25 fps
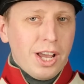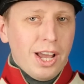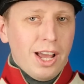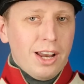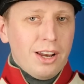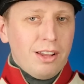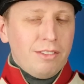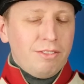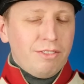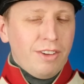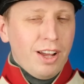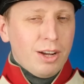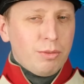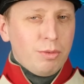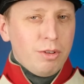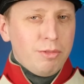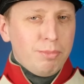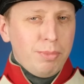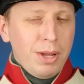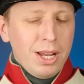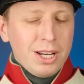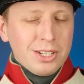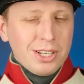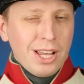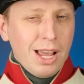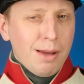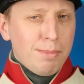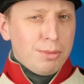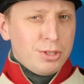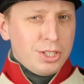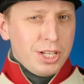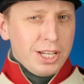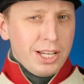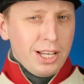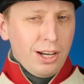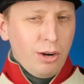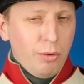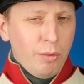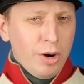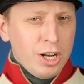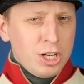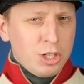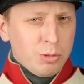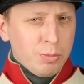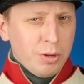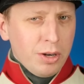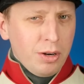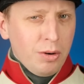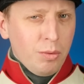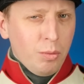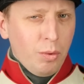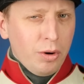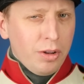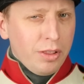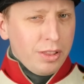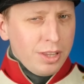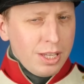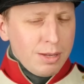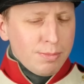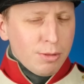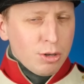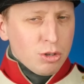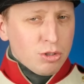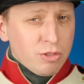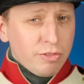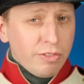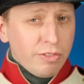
And in fact, we've picked out a particular regiment, one of the most